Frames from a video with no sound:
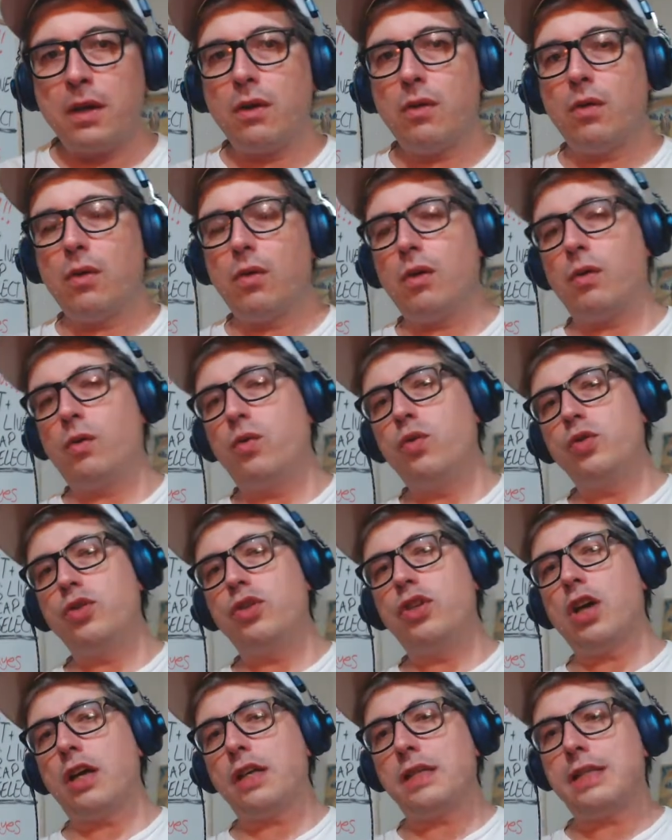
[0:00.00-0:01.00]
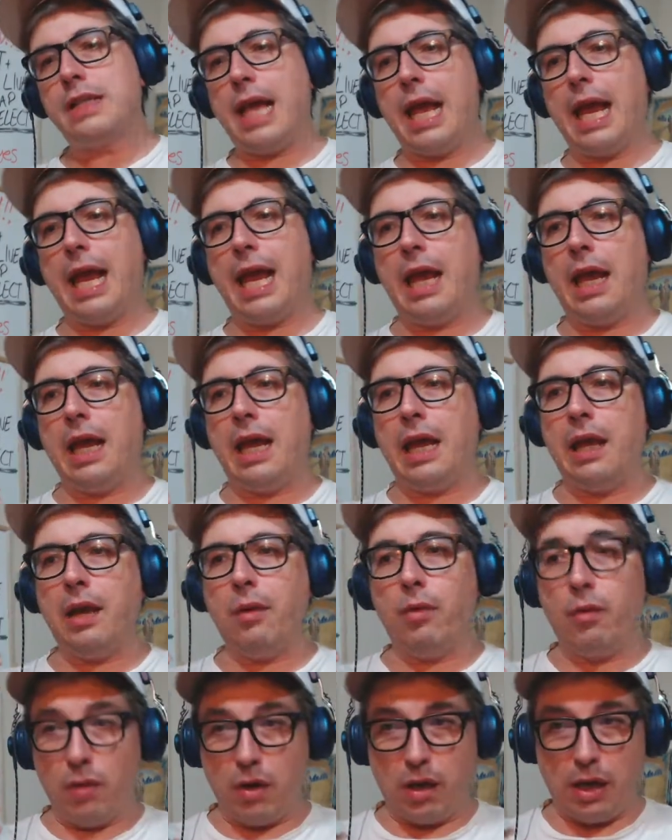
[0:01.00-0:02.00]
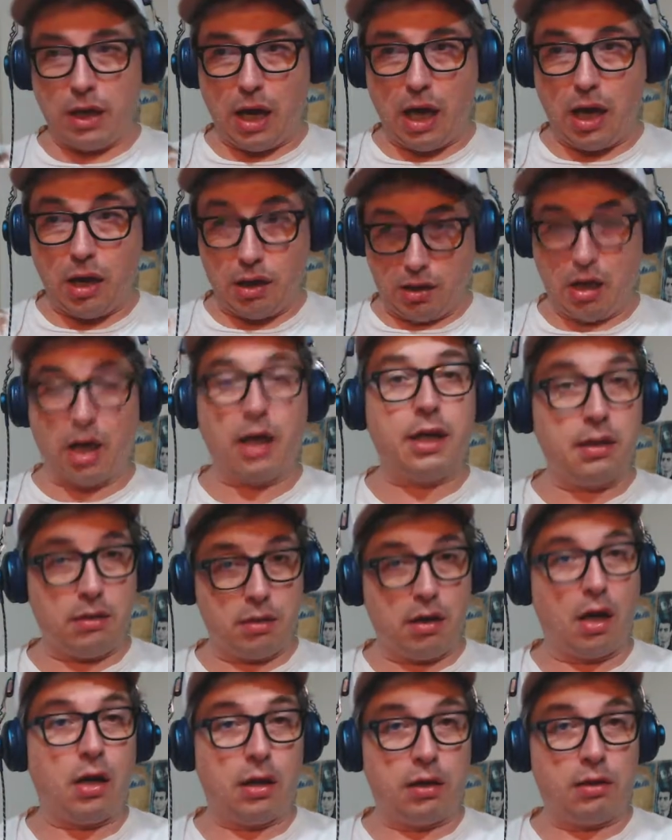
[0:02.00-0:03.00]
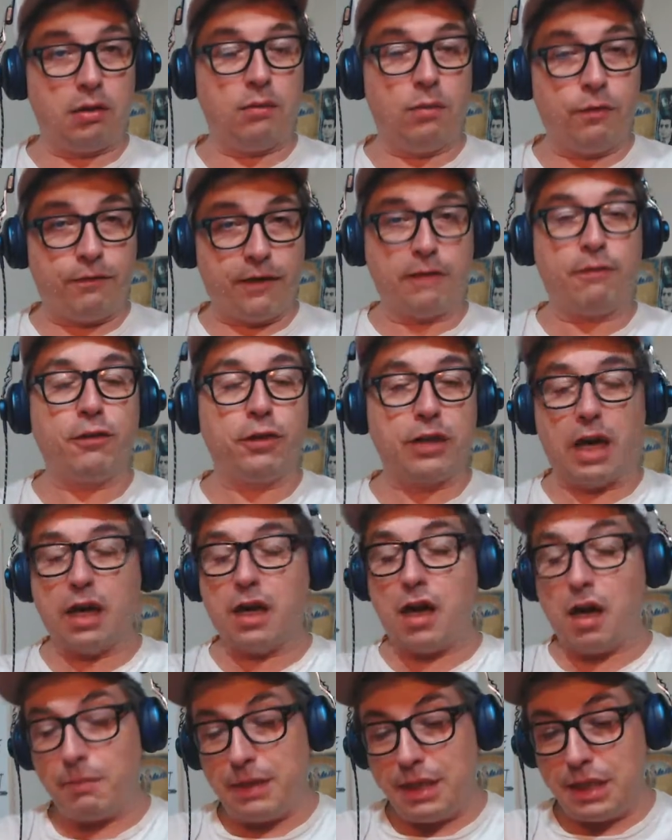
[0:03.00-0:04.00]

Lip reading: who does on Fightful.com.